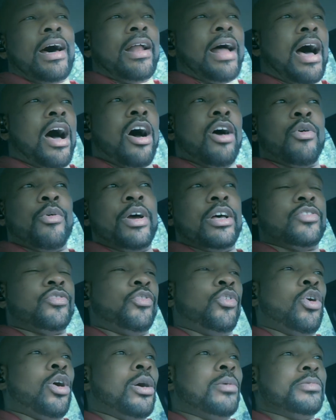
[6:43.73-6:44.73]
out IRS
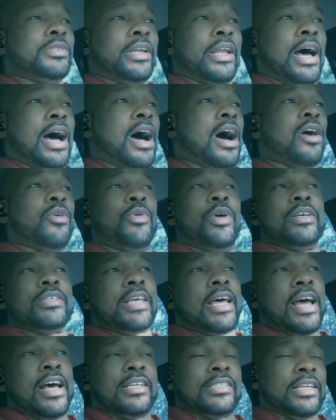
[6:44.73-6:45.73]
forms, and the
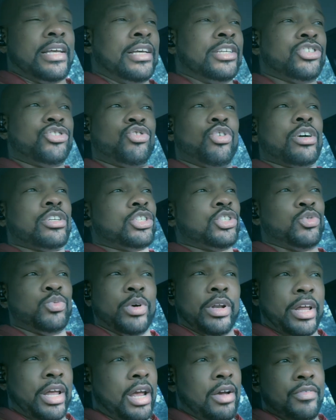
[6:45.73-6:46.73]
IRS has instructions
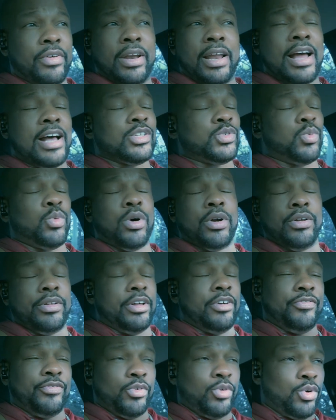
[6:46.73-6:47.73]
with every last one of
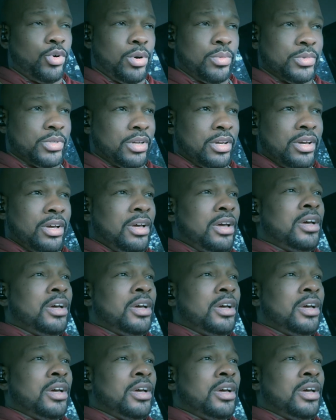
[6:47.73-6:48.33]
their forms.